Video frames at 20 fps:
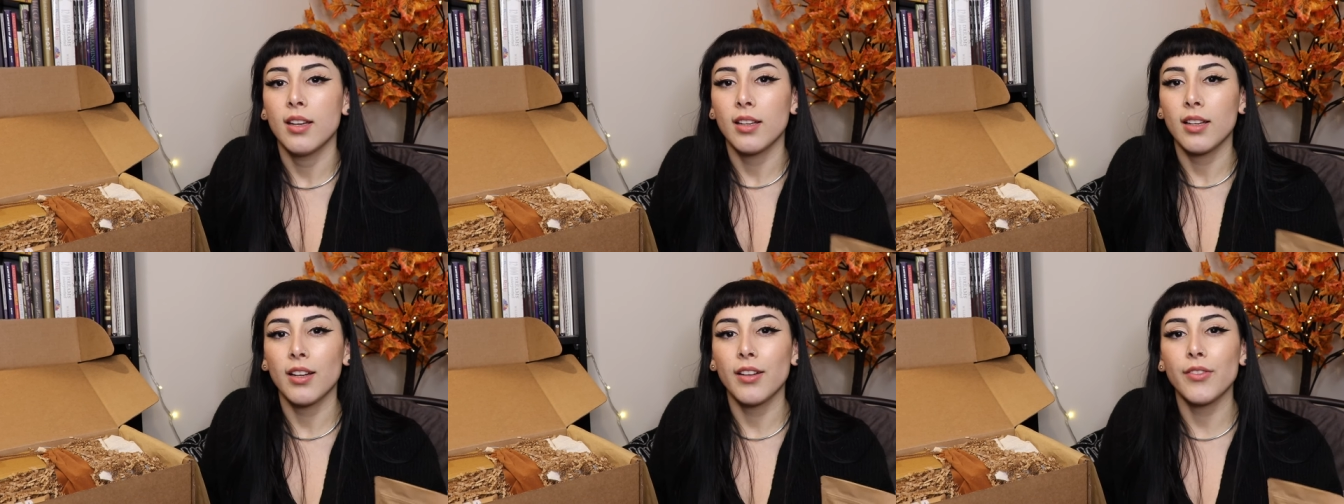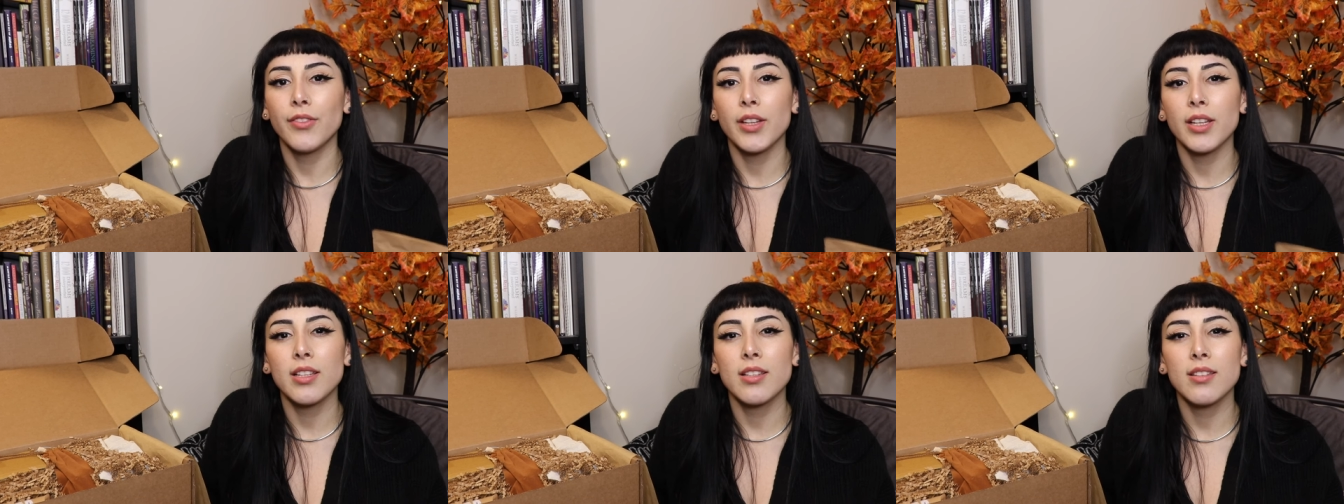kind
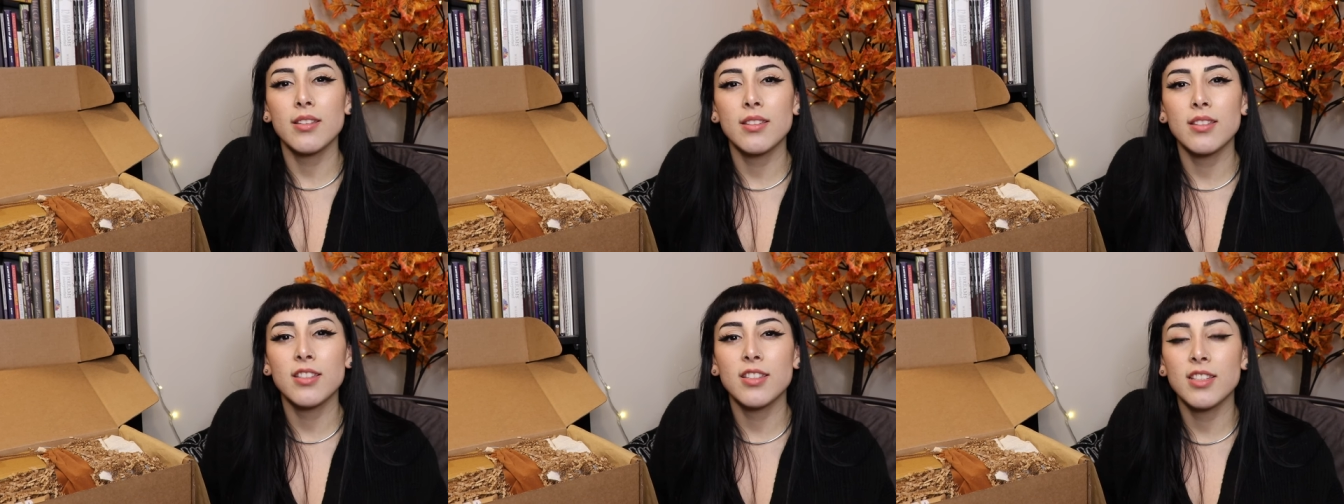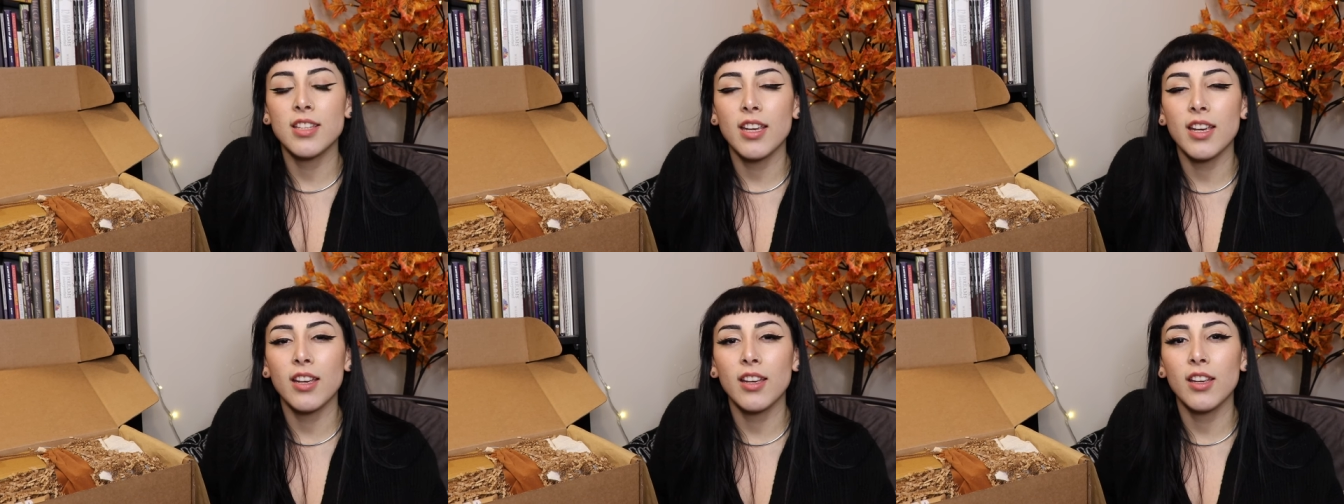of like
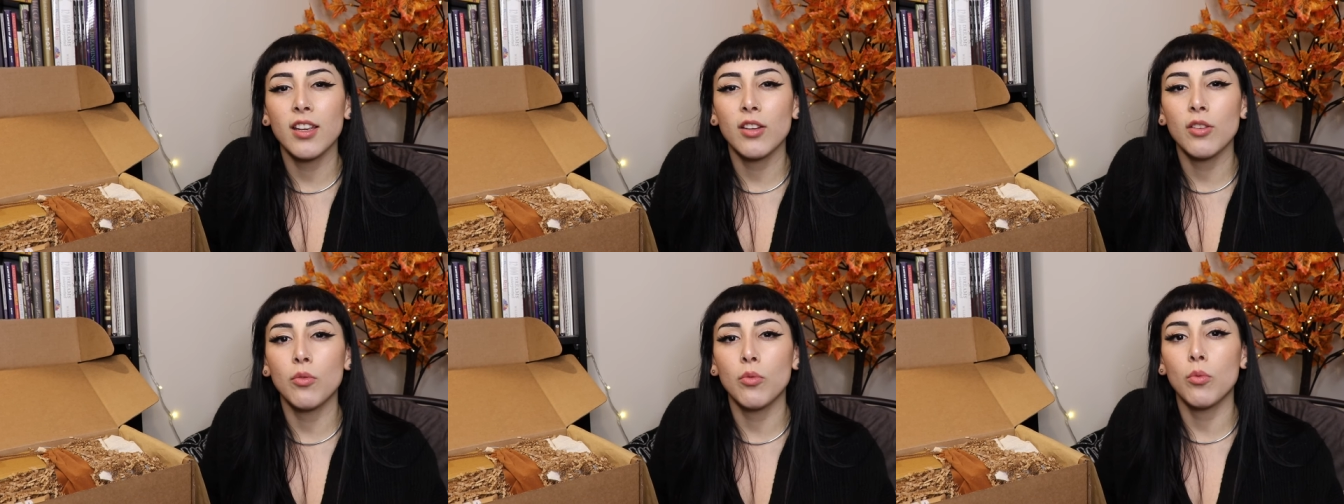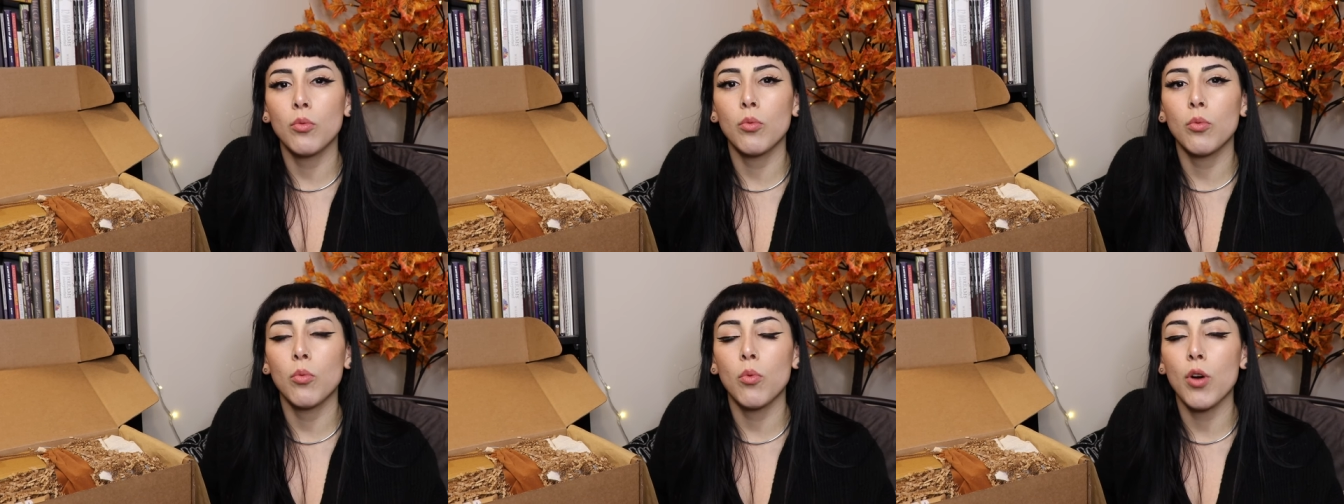sit in
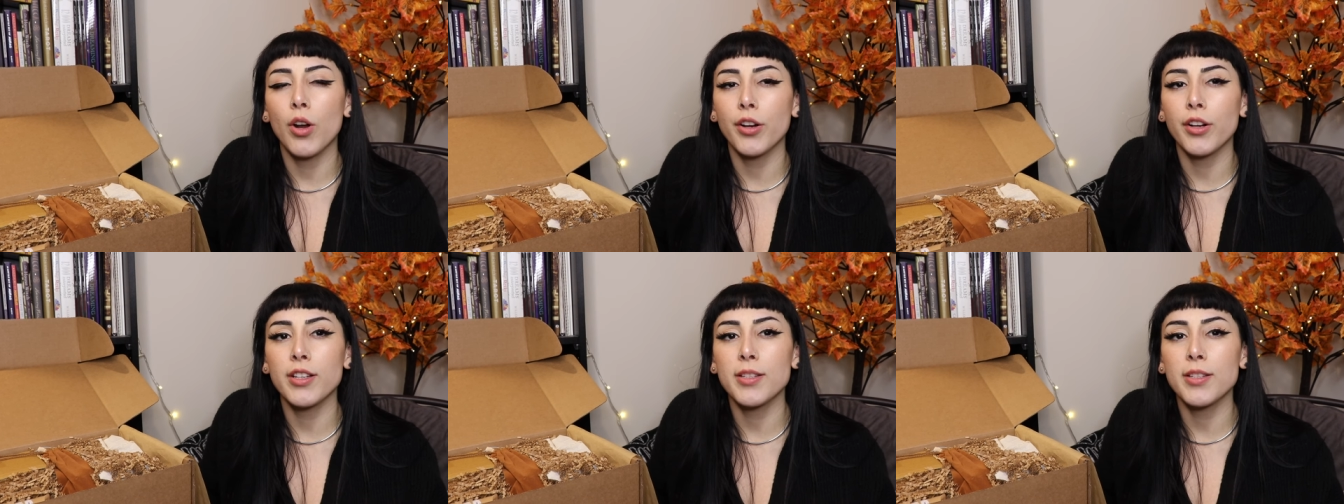water,